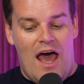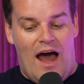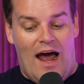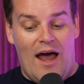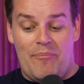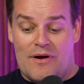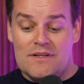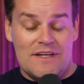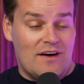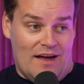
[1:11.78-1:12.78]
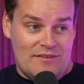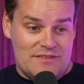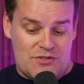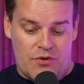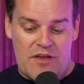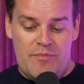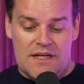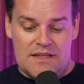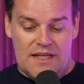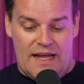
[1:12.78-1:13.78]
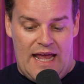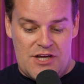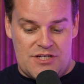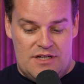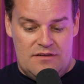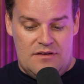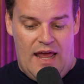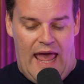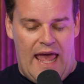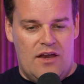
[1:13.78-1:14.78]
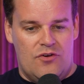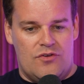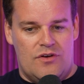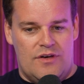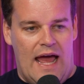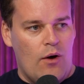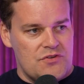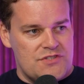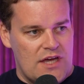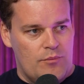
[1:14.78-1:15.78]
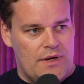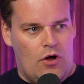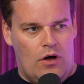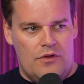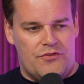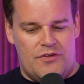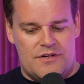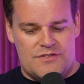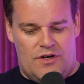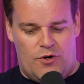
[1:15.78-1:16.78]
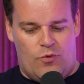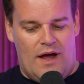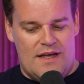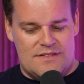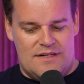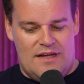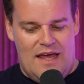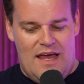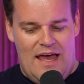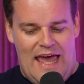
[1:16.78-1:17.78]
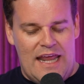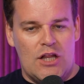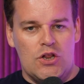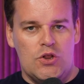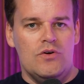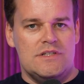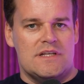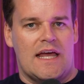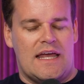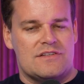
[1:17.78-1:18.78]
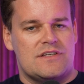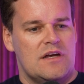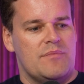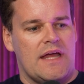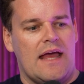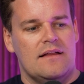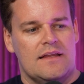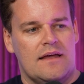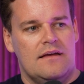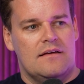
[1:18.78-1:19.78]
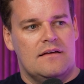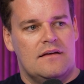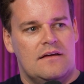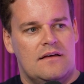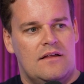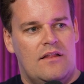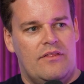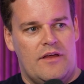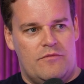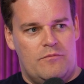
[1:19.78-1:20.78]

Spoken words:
Apparently not. So they've been in litigation, and now a settlement all of a sudden is on a horizon, and it looks like it's going to be Haley that